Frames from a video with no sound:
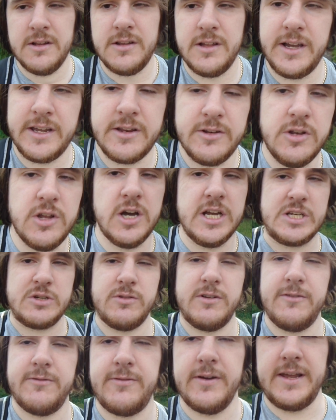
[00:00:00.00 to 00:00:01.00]
like,
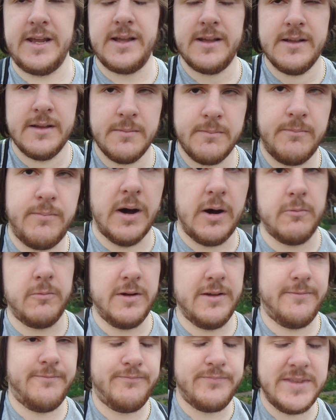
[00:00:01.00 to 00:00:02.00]
nursery thing, but
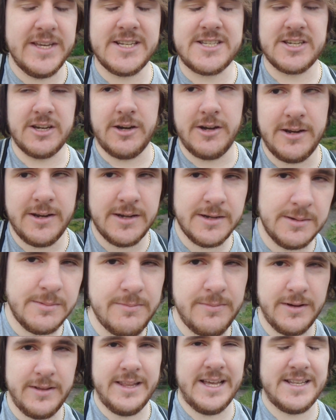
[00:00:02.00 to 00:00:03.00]
with Ditto,
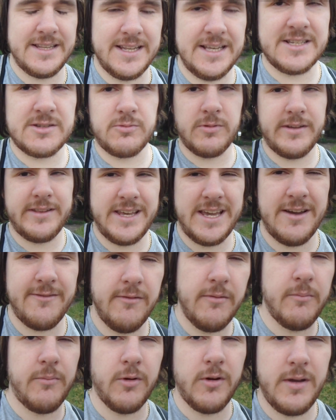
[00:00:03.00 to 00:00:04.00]
but then that's why they
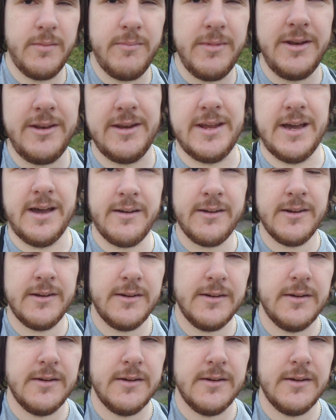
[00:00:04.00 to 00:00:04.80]
haven't brought him in yet.